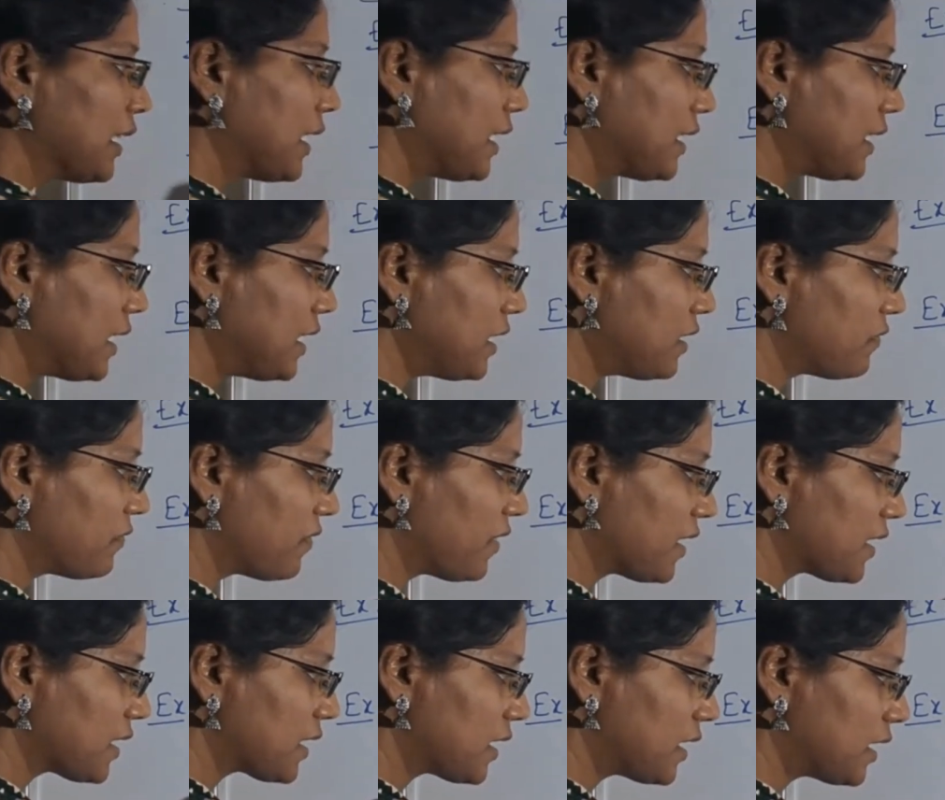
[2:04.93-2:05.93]
This is
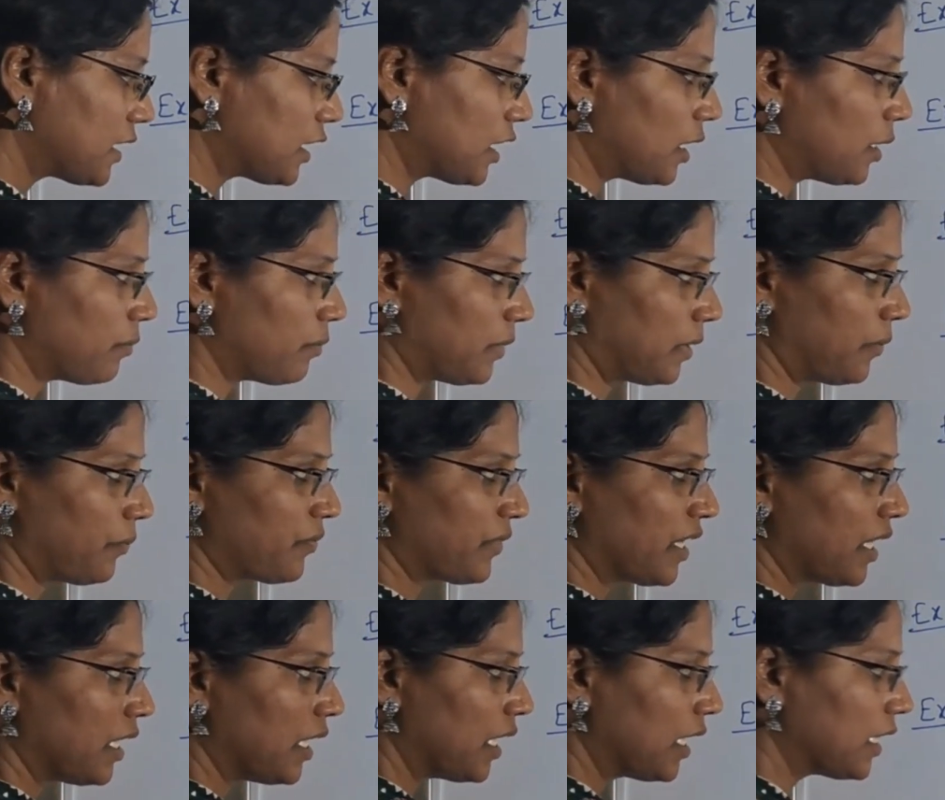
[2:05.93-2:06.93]
first term.
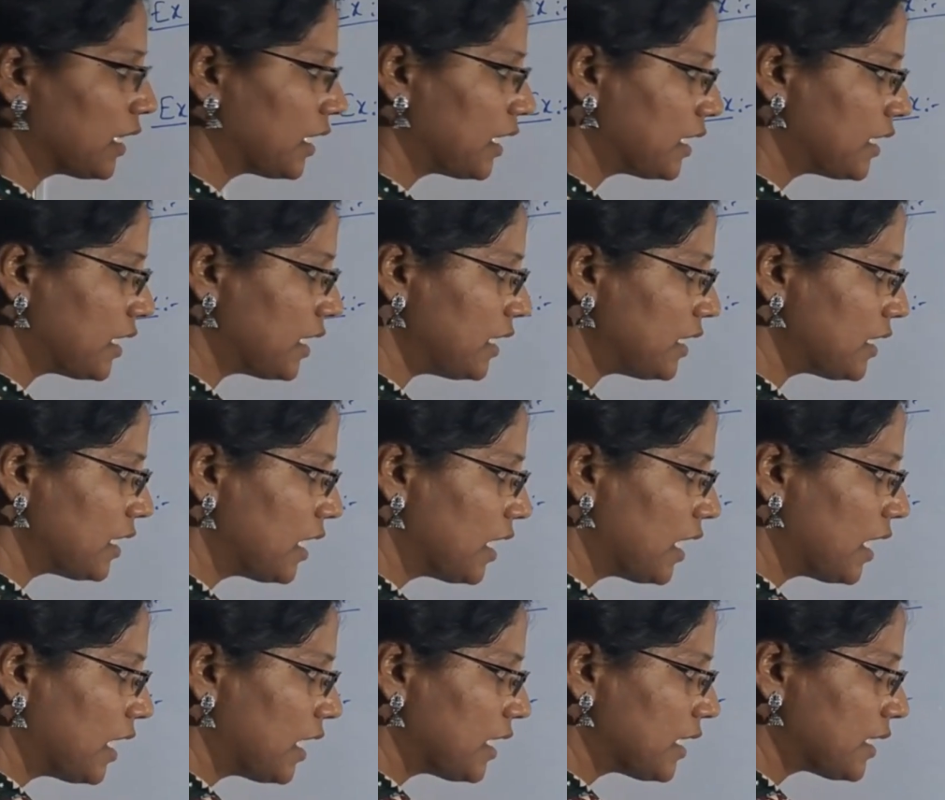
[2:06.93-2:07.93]
This is
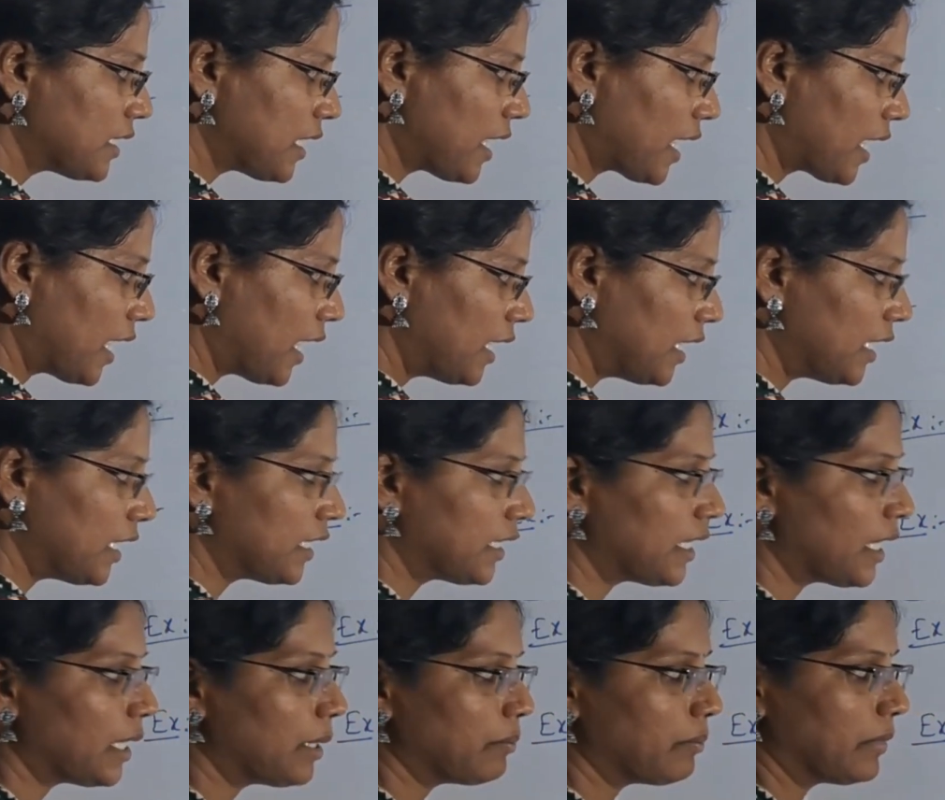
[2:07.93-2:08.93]
second
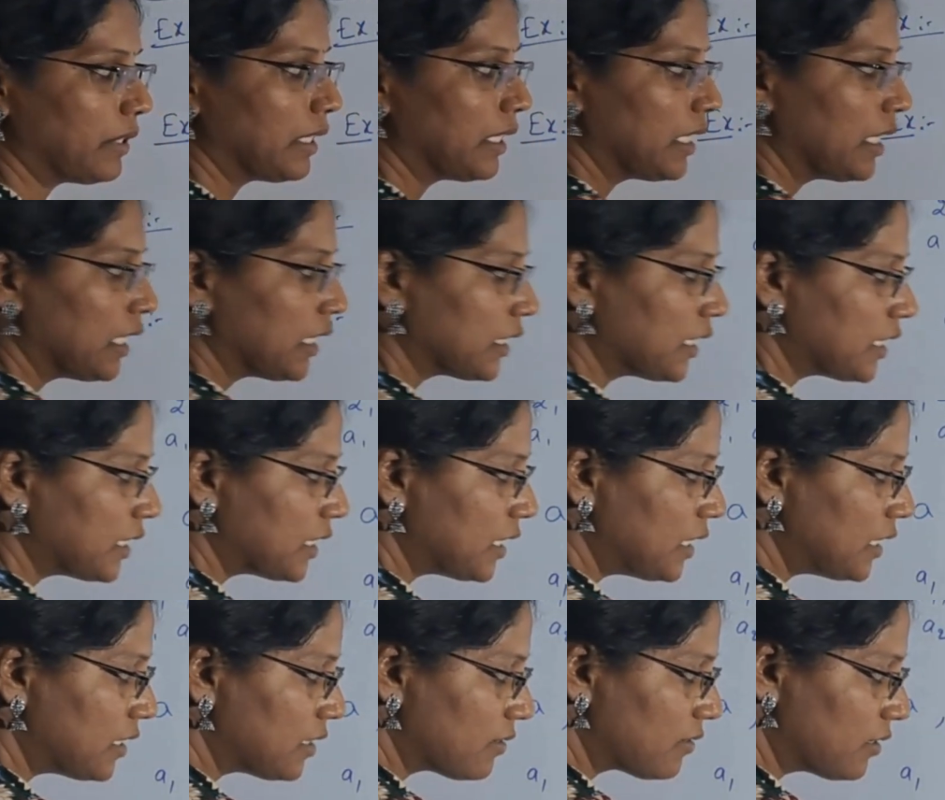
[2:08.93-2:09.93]
term. This
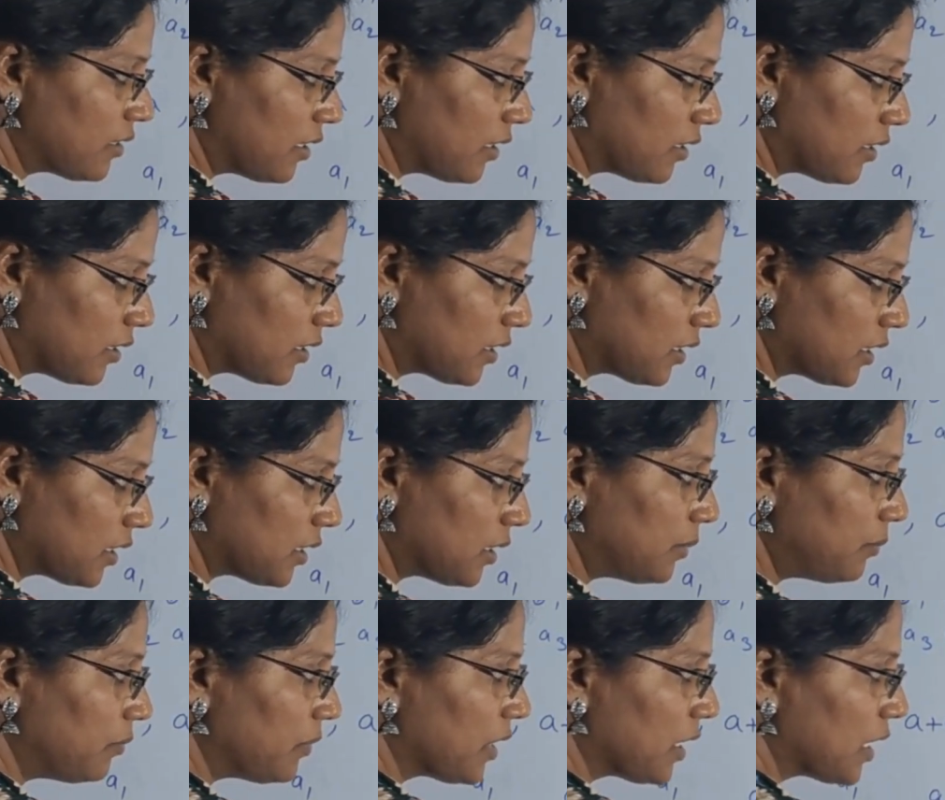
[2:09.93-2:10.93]
is third
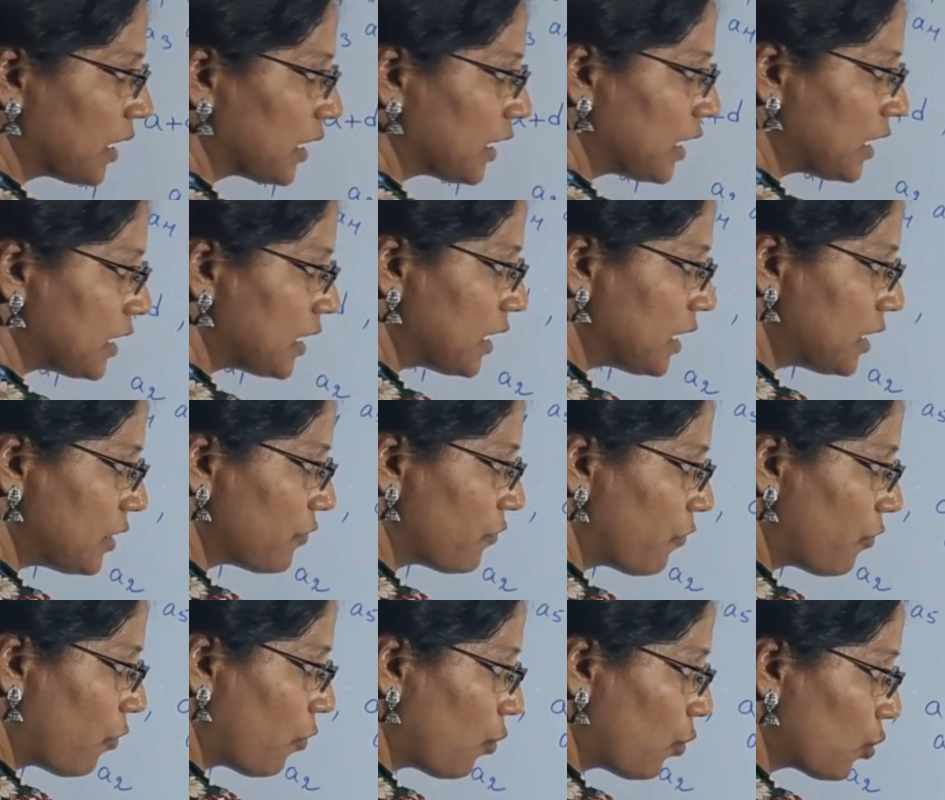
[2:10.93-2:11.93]
term. This is
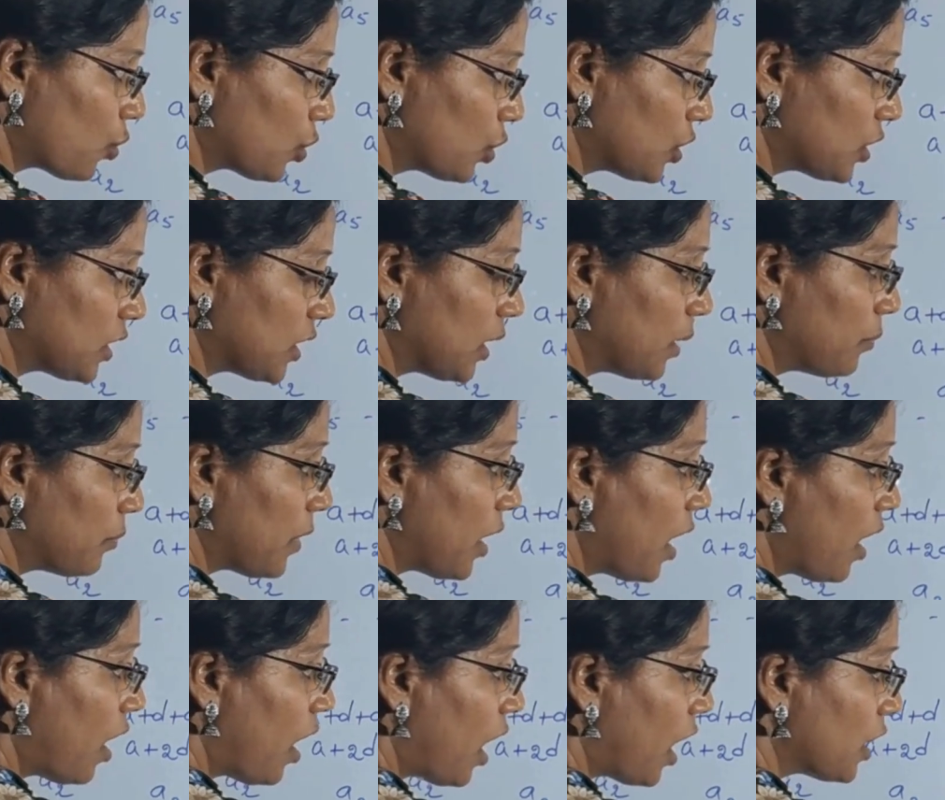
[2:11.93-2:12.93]
fourth term.
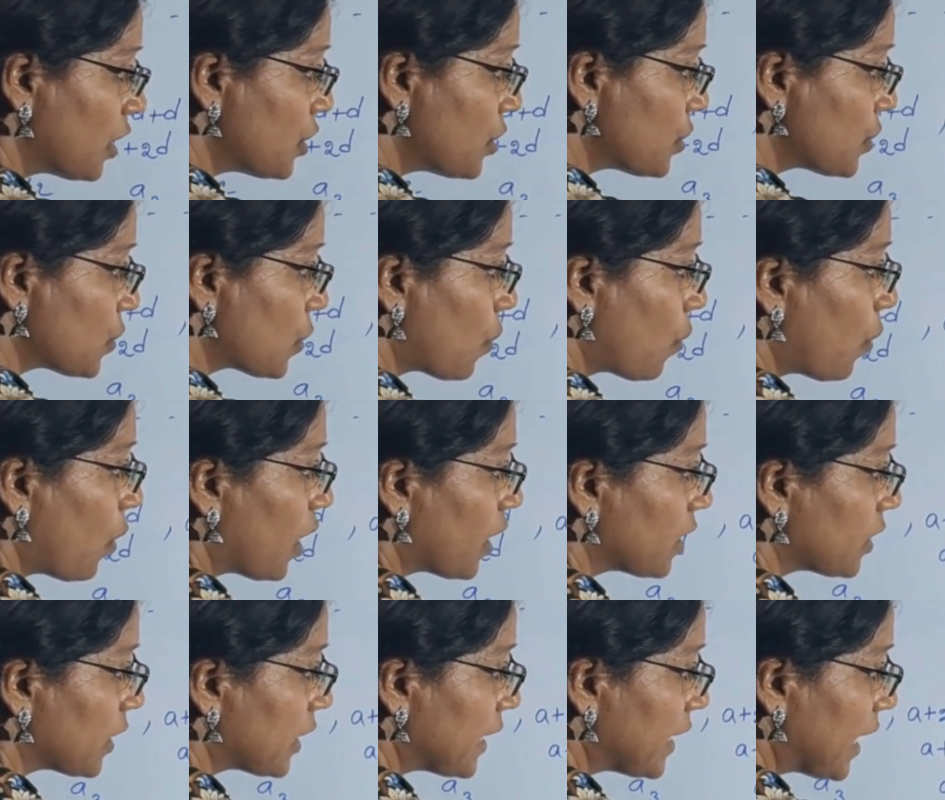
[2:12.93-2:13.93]
And so
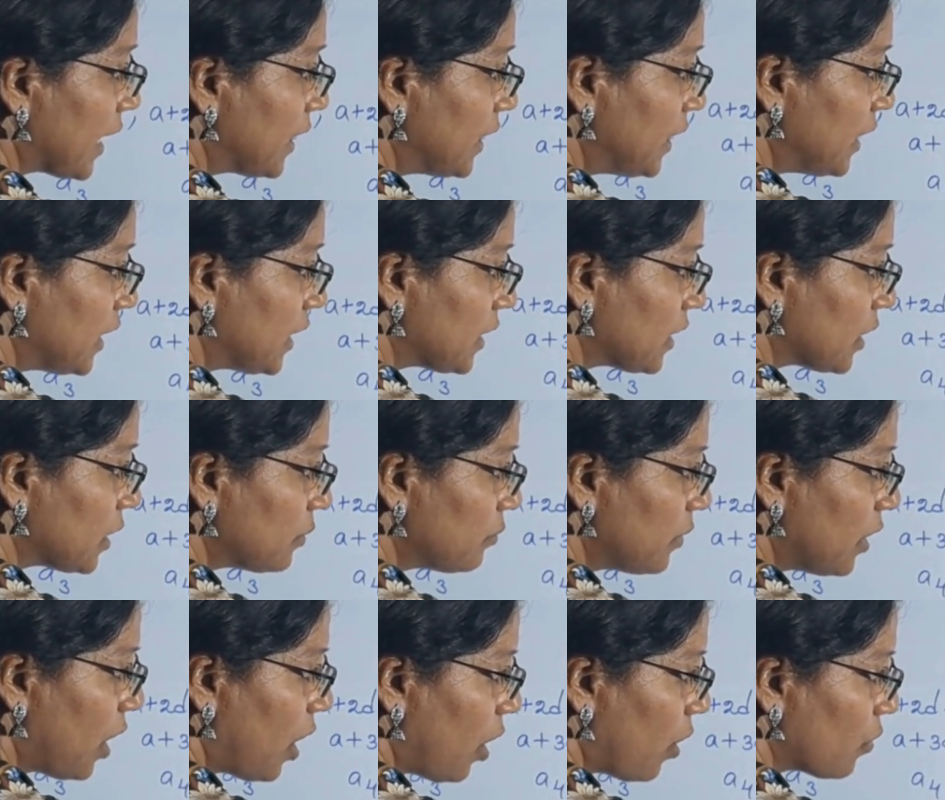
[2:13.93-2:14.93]
on. Nth
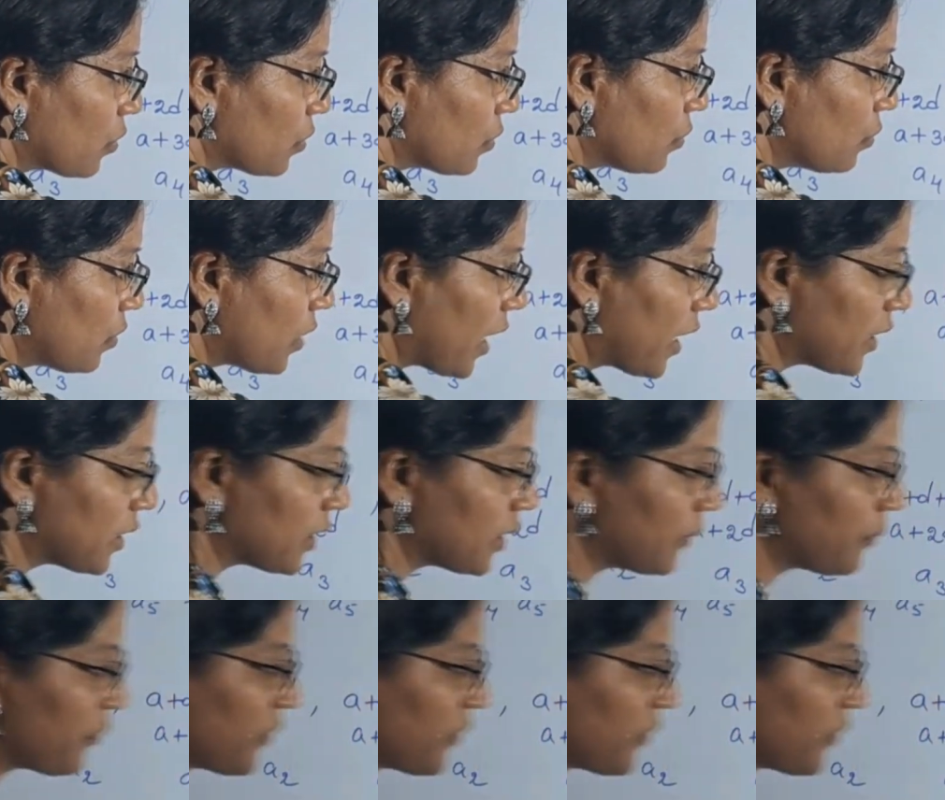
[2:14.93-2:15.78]
term, how to write?